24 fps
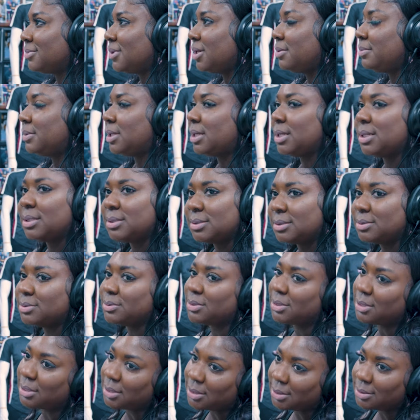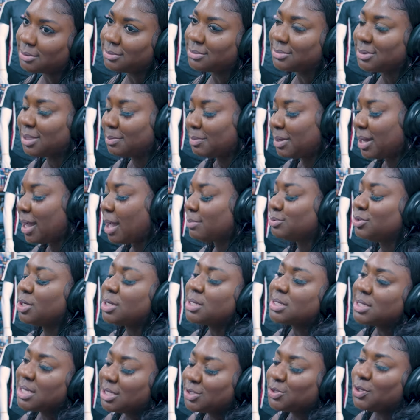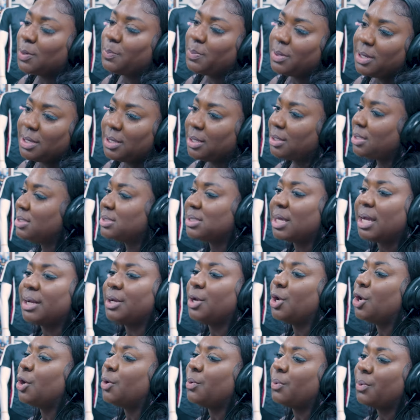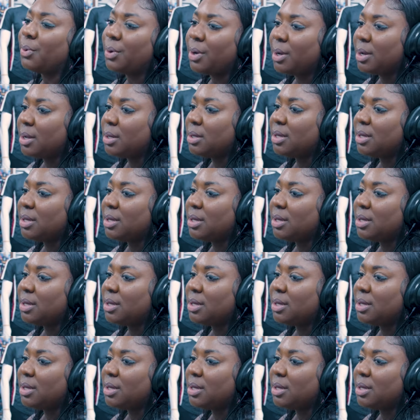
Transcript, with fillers: I'm like, okay. And I'm like, I'm trying to get your opinion. He's like, no.